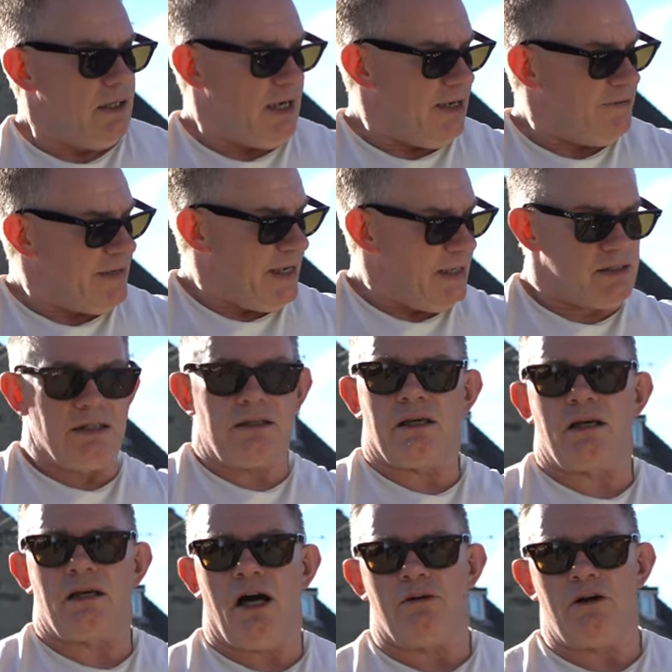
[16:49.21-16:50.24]
I've had
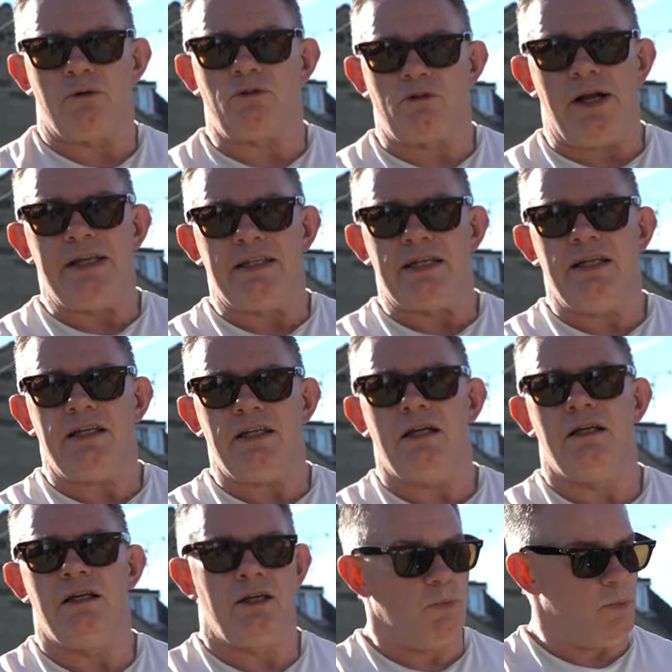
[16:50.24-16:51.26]
the car upgraded
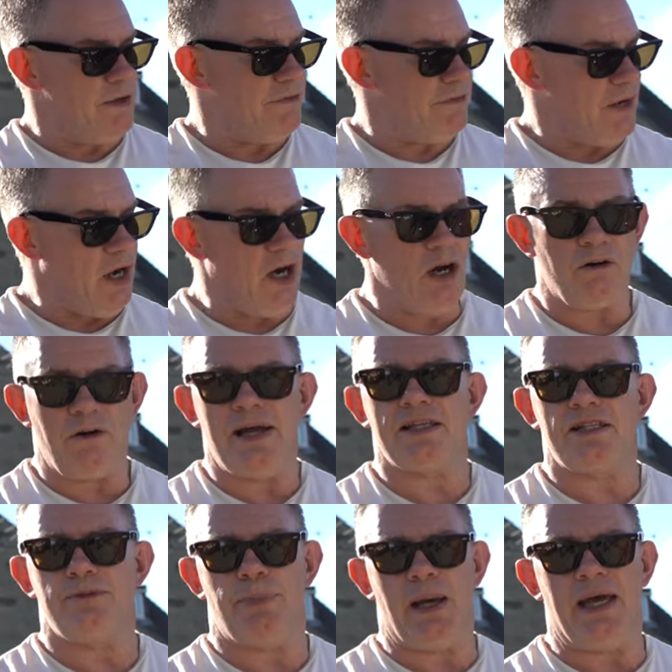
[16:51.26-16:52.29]
with RS
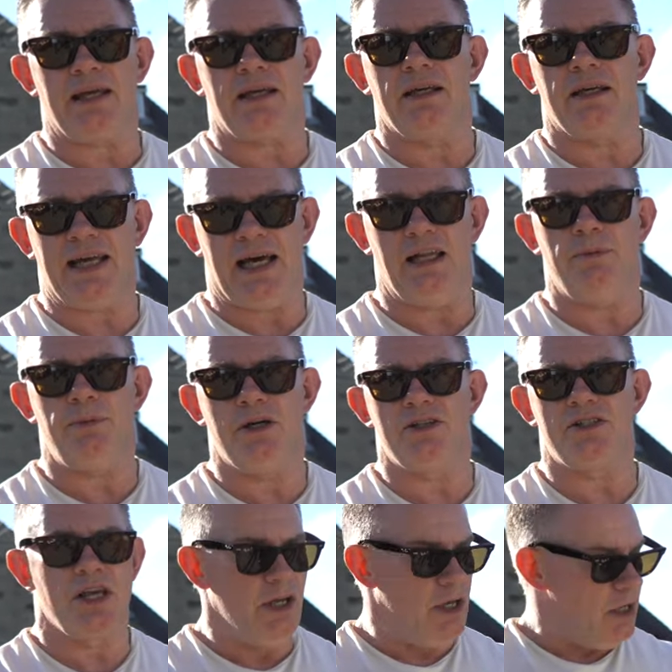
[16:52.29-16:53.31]
spec
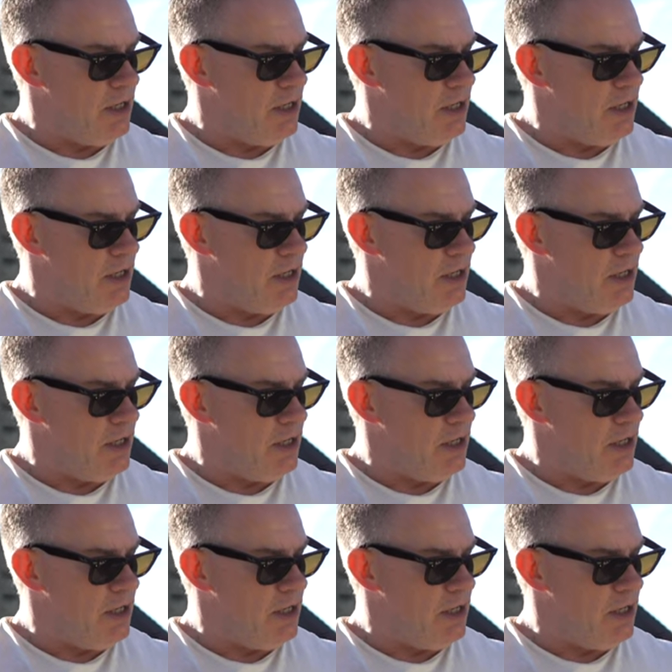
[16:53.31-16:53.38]
calipers